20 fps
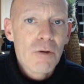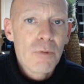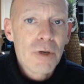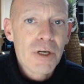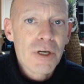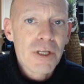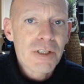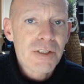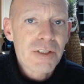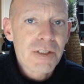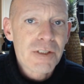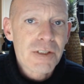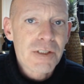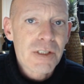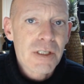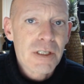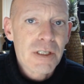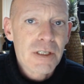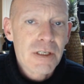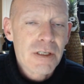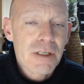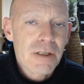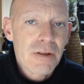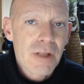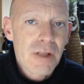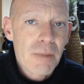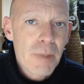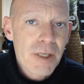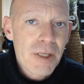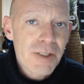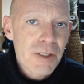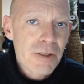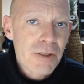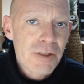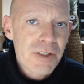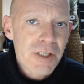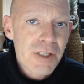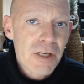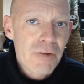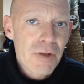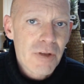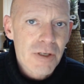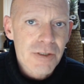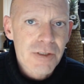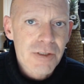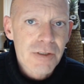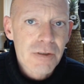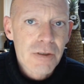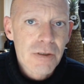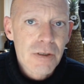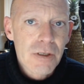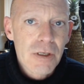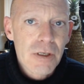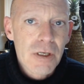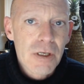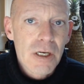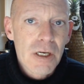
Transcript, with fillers: what it is is eh, eh, they basically say this